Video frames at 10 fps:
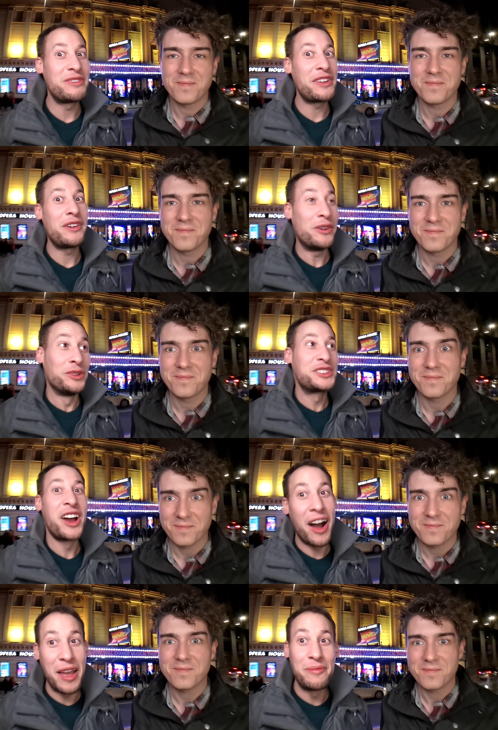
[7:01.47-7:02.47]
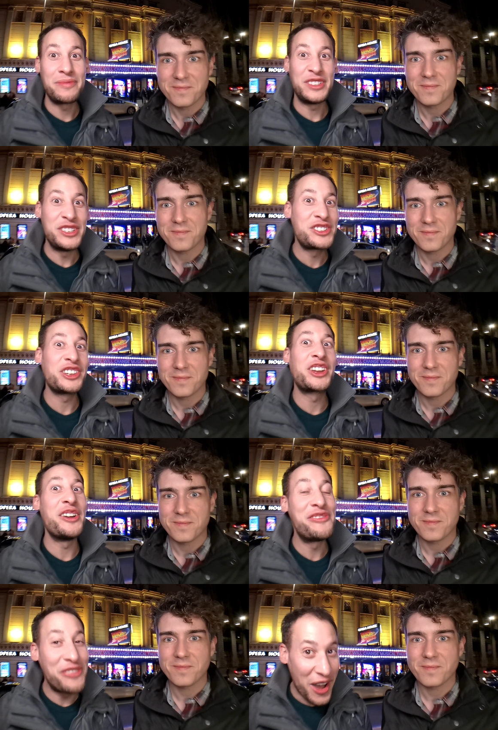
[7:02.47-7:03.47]
Speaker 1: of all time, you should
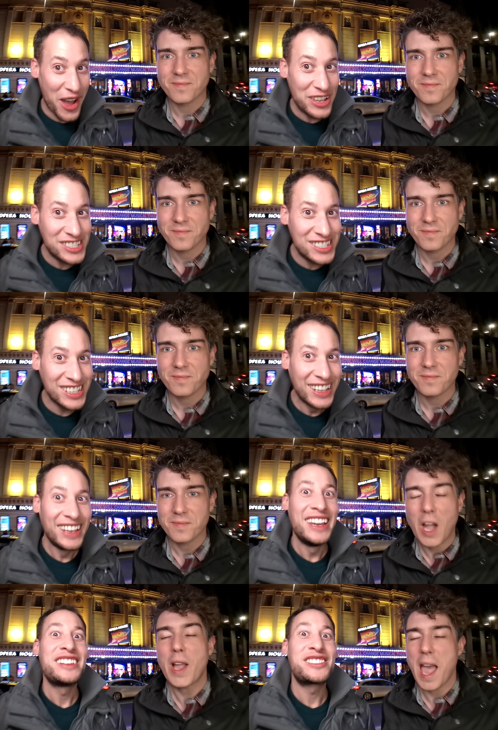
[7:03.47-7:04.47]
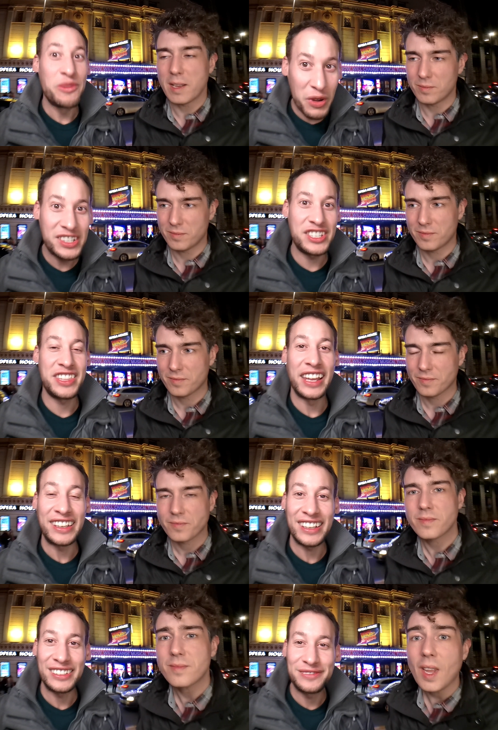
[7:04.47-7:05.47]
go first. Okay. So what did you think?
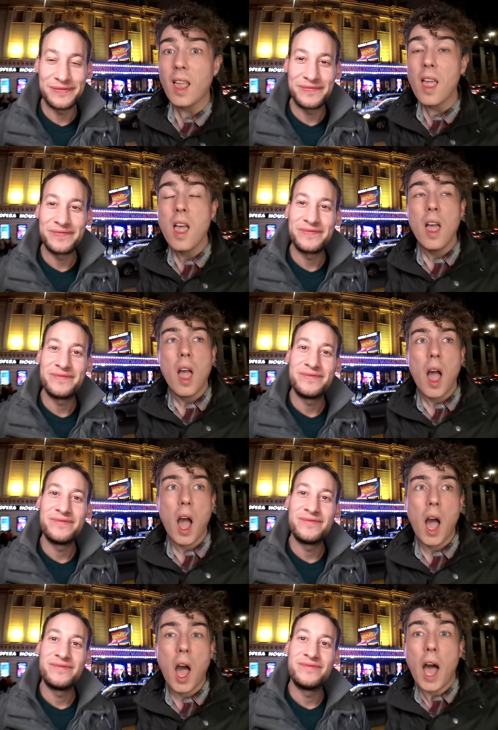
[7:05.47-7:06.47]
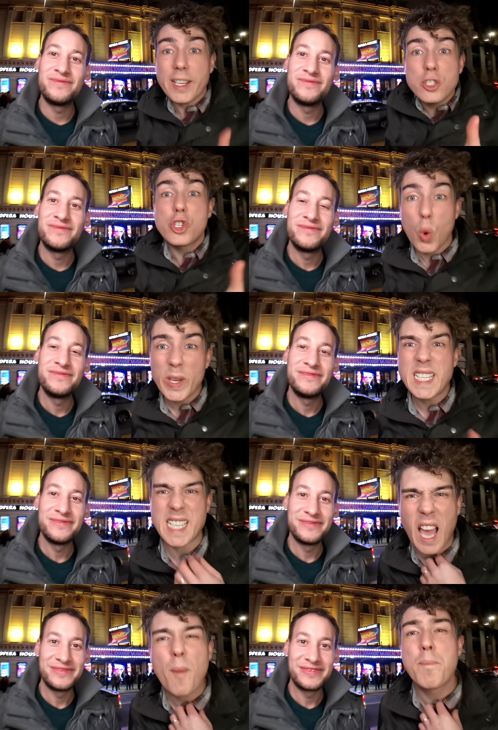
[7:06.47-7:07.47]
Speaker 2: I enjoyed
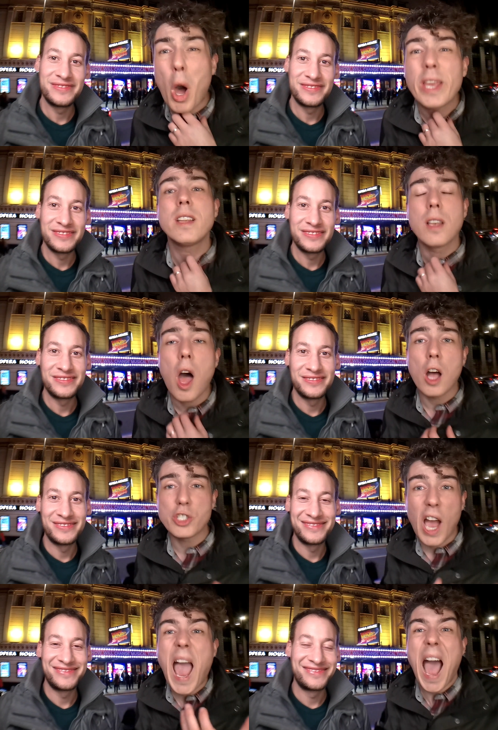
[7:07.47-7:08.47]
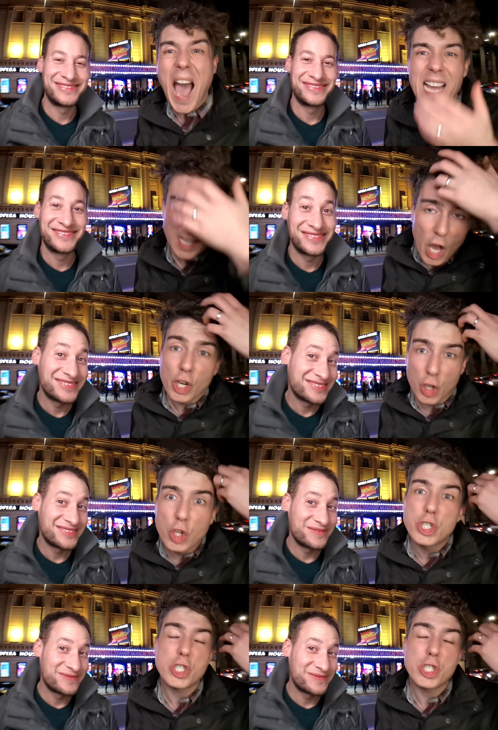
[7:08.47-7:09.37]
it. By and large, I had a good